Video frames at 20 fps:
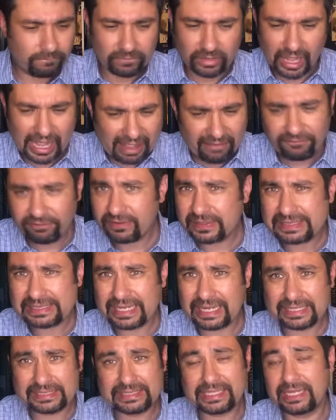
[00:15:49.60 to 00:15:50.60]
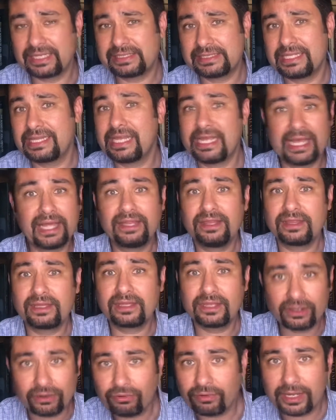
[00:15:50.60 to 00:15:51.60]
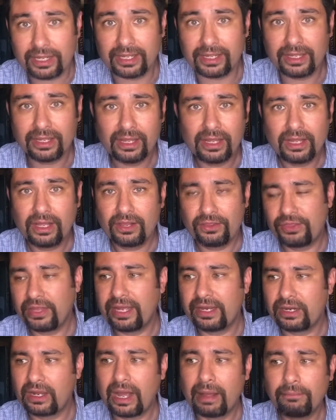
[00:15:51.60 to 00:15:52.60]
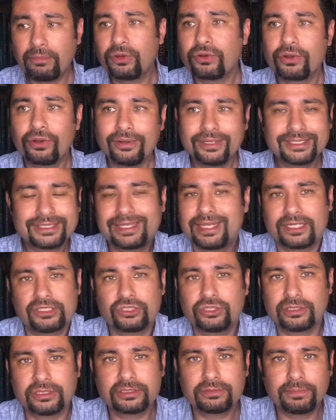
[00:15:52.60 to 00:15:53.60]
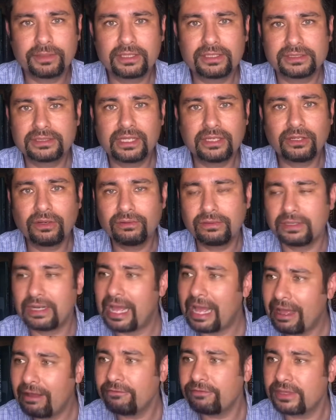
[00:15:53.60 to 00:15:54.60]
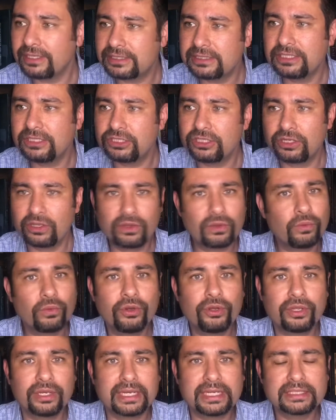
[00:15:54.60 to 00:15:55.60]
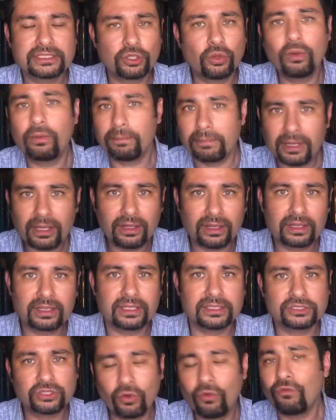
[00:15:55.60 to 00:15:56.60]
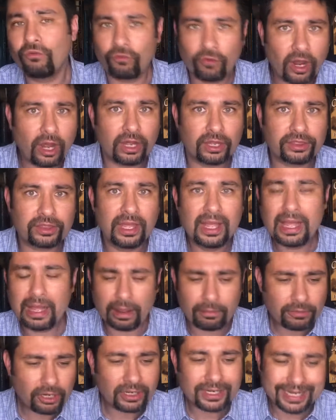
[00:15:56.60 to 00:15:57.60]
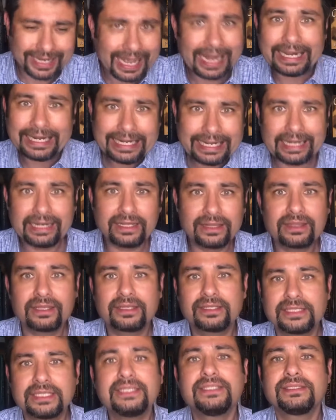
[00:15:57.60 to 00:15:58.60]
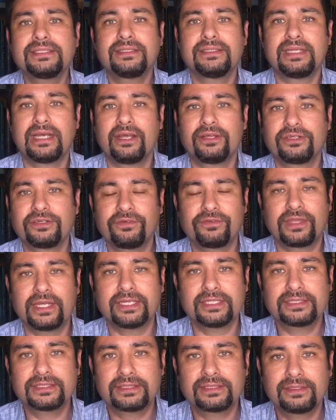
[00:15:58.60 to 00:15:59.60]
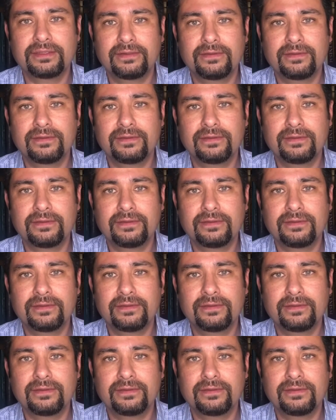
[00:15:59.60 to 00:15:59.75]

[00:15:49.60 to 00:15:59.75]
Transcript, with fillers: emphasize that to the nth degree that I'm not going to that church because they don't have the teaching of the word. It's all milk, it's all froth. I'm not getting anything decent out of this.